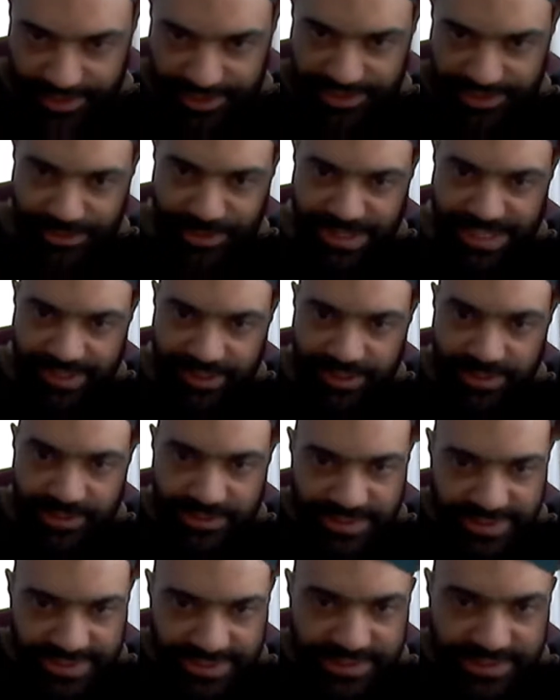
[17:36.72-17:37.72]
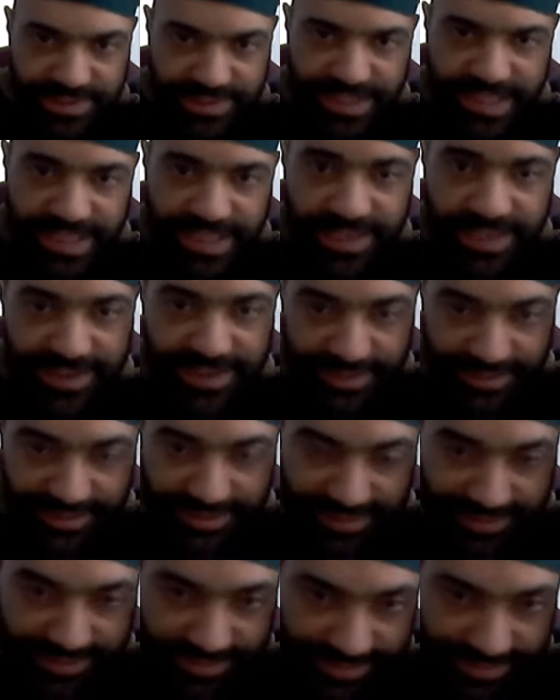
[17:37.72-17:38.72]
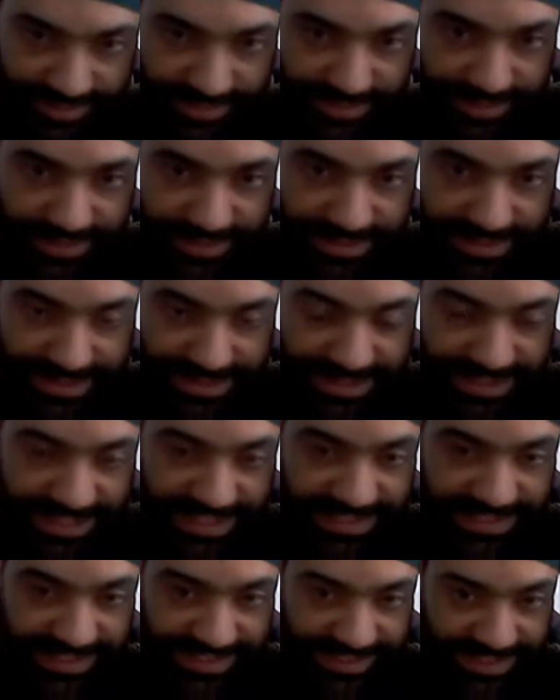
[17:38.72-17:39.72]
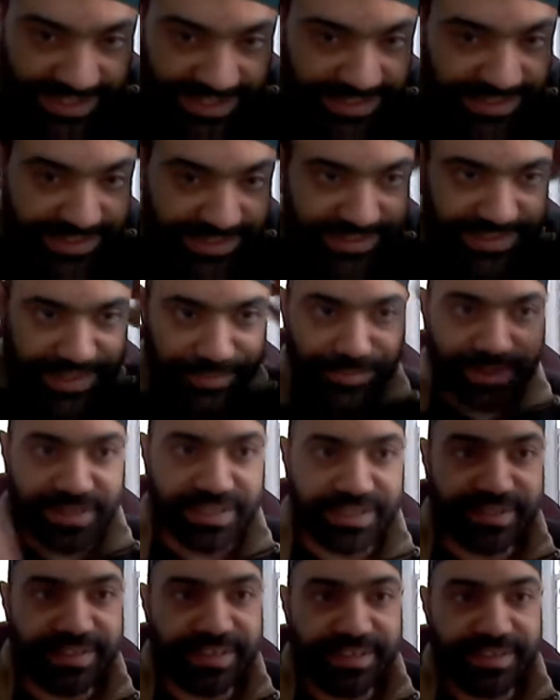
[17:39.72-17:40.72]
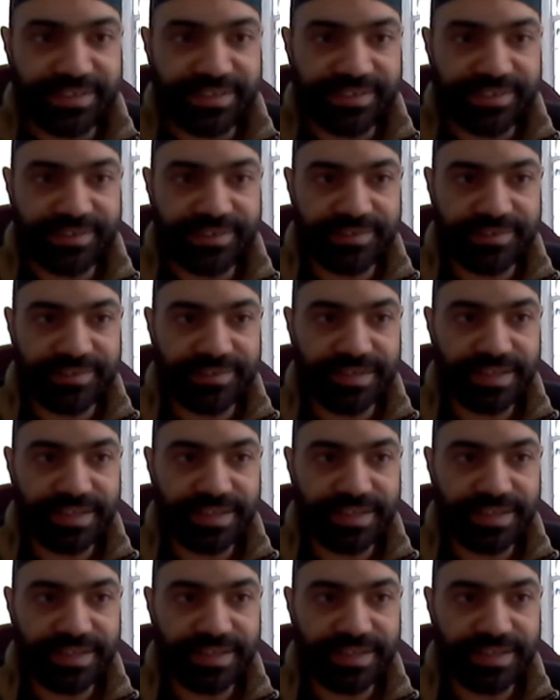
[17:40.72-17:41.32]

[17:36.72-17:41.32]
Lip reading: So he goes and he sees somebody that he